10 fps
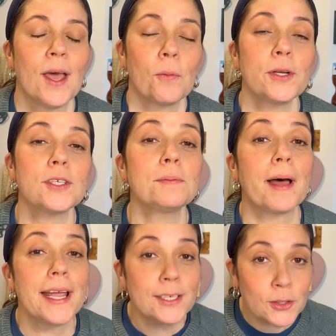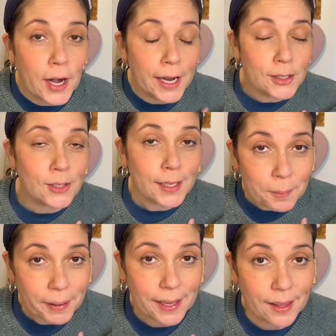which is my strategy at the
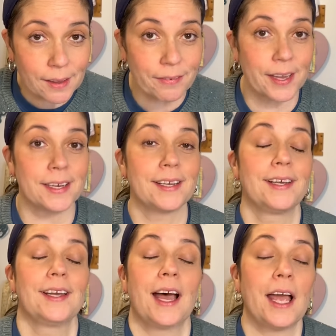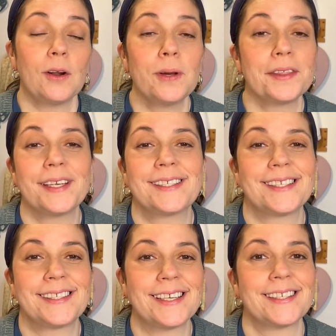Pink Elephant. I don't want things to
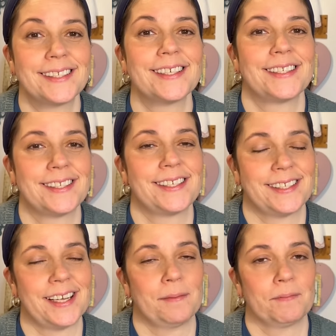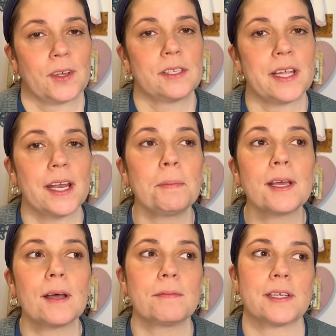sit and sit and sit and sit because then it
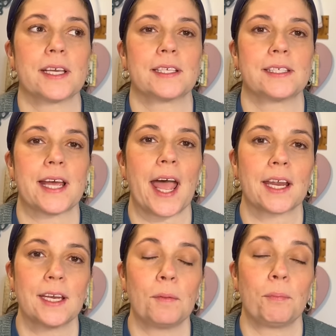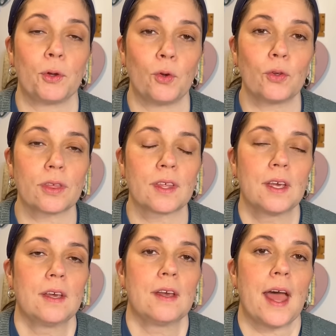becomes like a stagnant booth
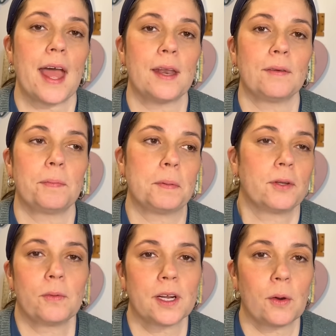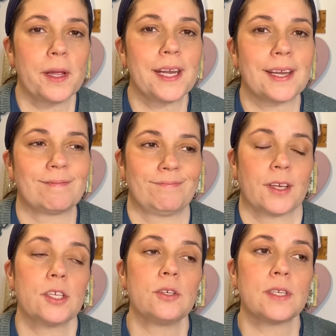and people don't want to go in it
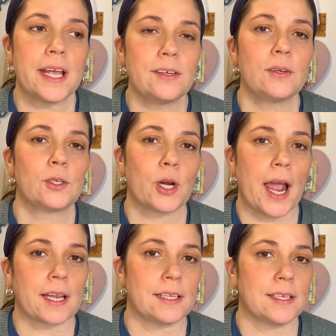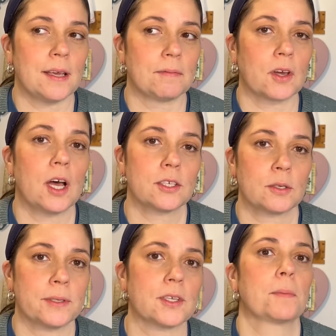because you tend to attract the same
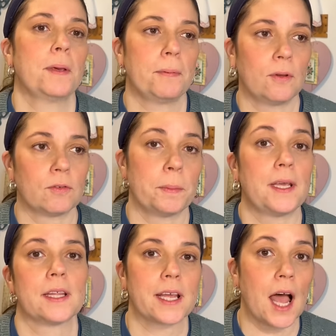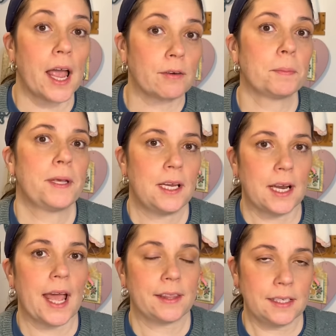customers. Like people repeat, like I repeat
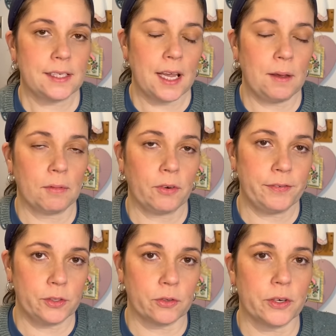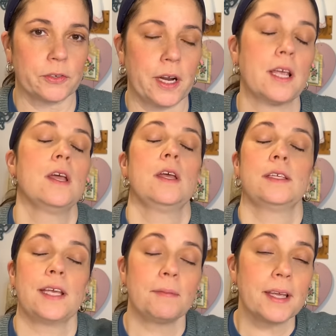at the same thrift stores, right?
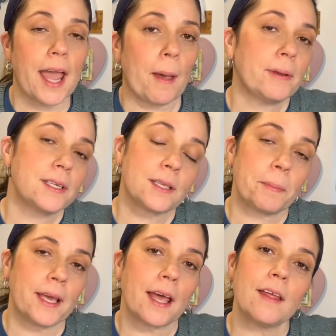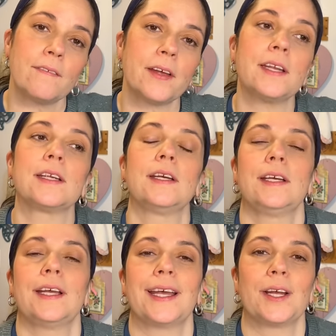Same thing happens at the Pink Elephant
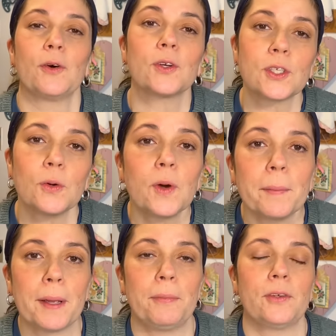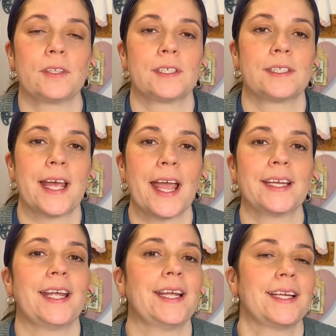and I don't want my booth to
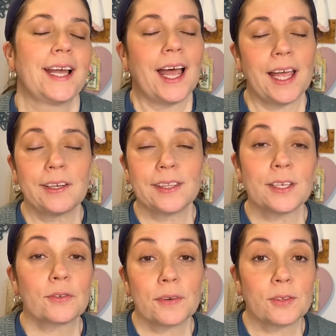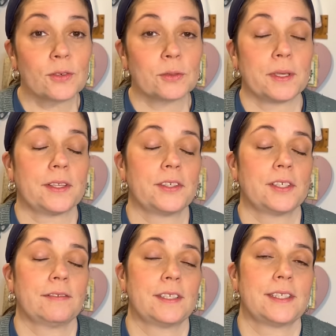stagnate. I don't think thrift stores want their
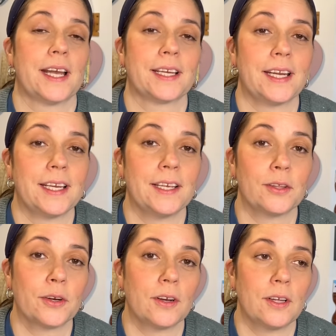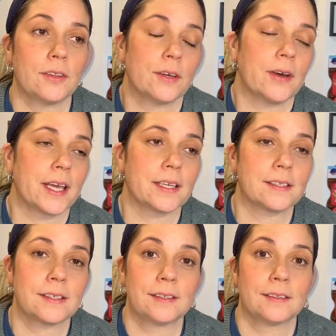stuff to stagnate either, although I
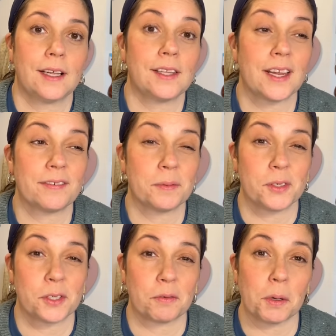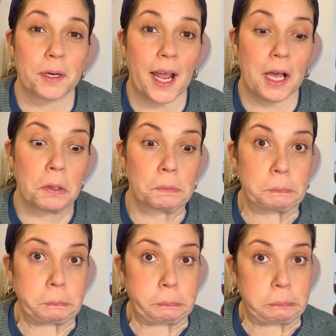guess a lot of them just throw it out
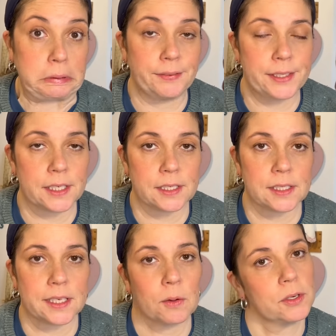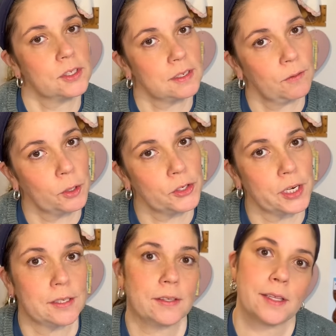if it doesn't sell, which is
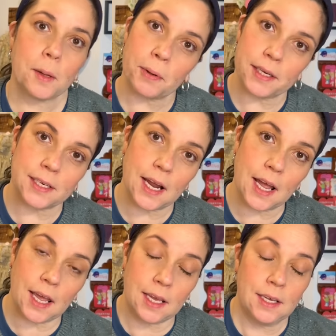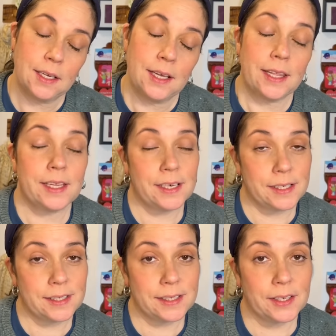unfortunate. So then they price it high and then it
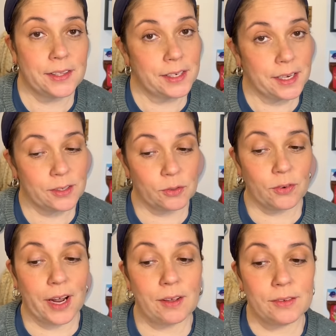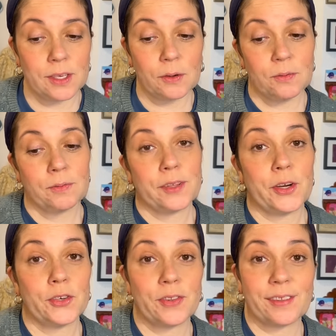doesn't sell and then it gets thrown out. So
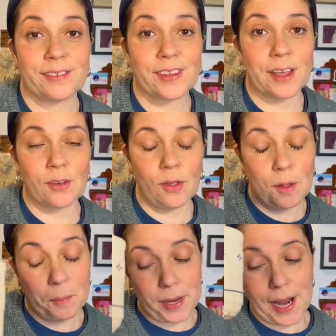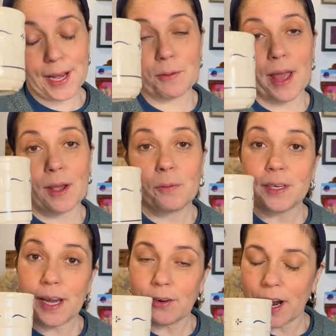there's the cycle. But anyway, we
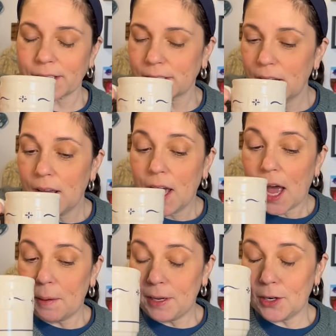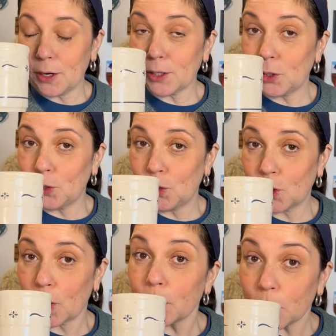digress. I'm here to
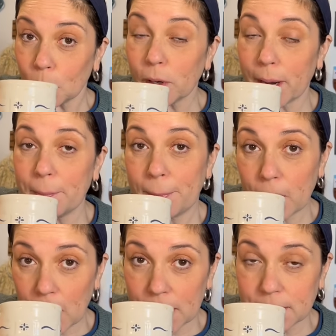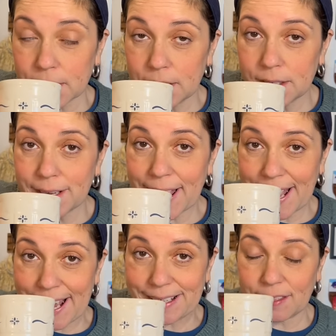show you what I bought
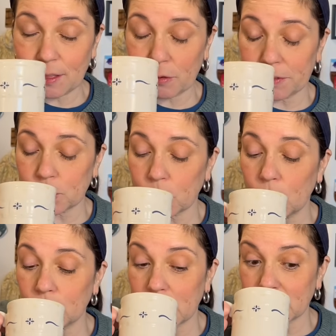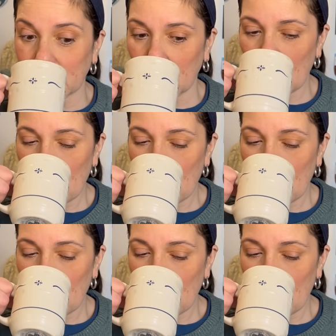at the thrift store. Hold on a second.